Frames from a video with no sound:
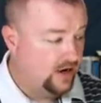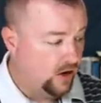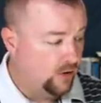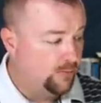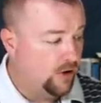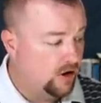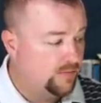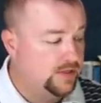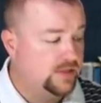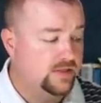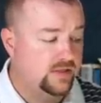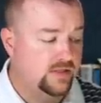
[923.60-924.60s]

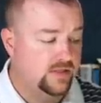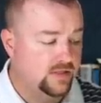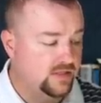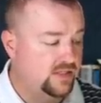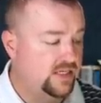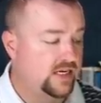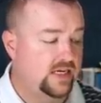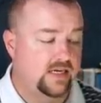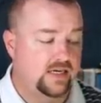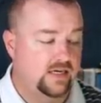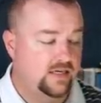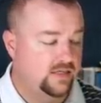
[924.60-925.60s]
apartments,
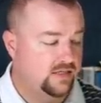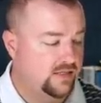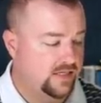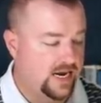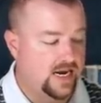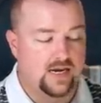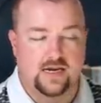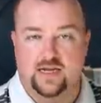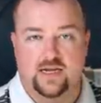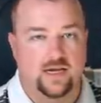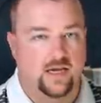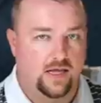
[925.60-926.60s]
sitting,
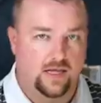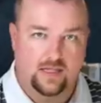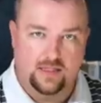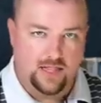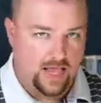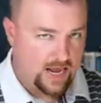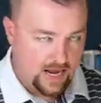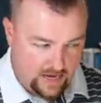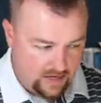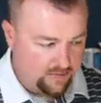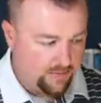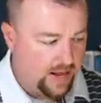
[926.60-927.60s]
standing, laying
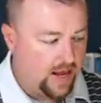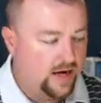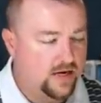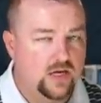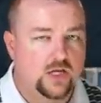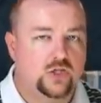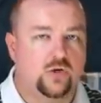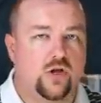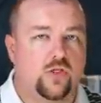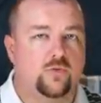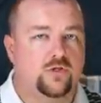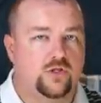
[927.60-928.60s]
in bed. So in
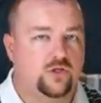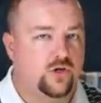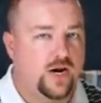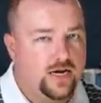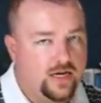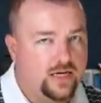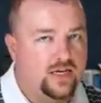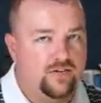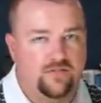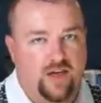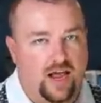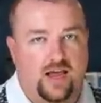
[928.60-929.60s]
other words, they're trying to
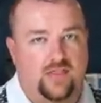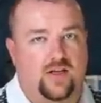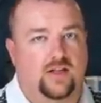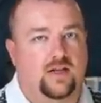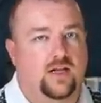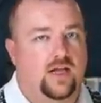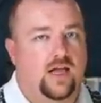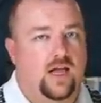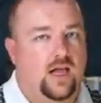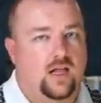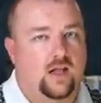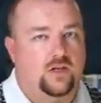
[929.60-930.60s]
convey that
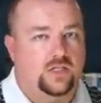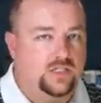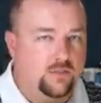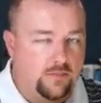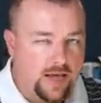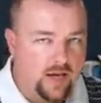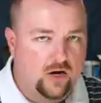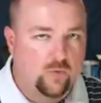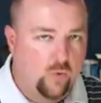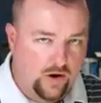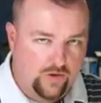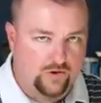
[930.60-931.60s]
it doesn't matter
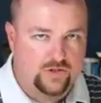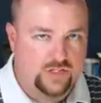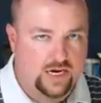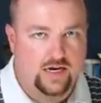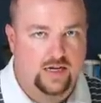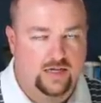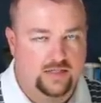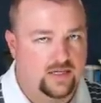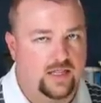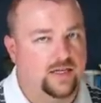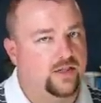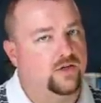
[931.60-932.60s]
where they're standing. It's
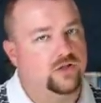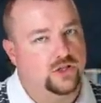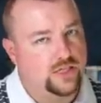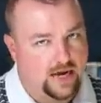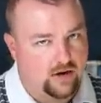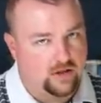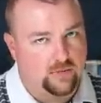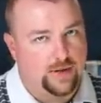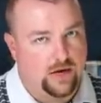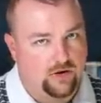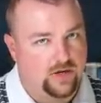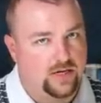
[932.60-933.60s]
not like they're just out on the
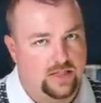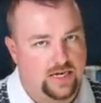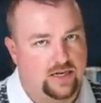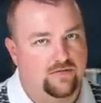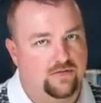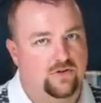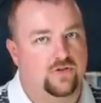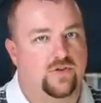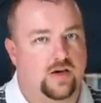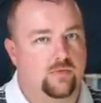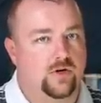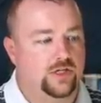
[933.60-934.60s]
balcony and they can feel the
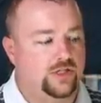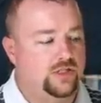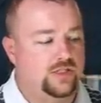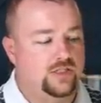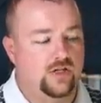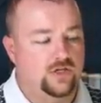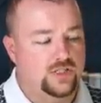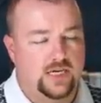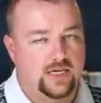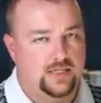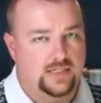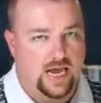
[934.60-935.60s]
vibrations. They're
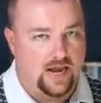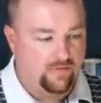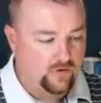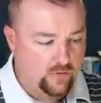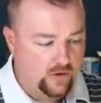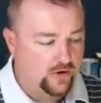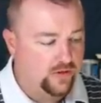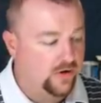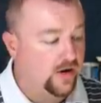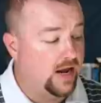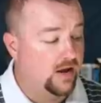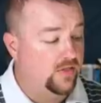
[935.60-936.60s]
saying it's everywhere in
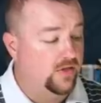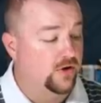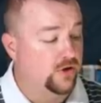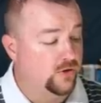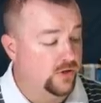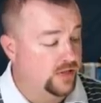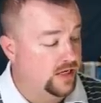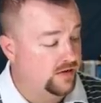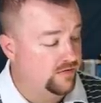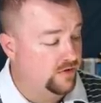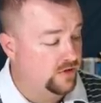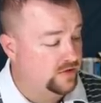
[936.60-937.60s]
their unit they
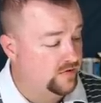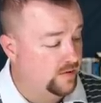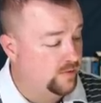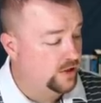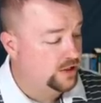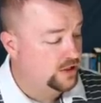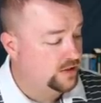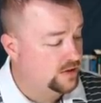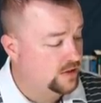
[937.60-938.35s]
can feel these vibrations.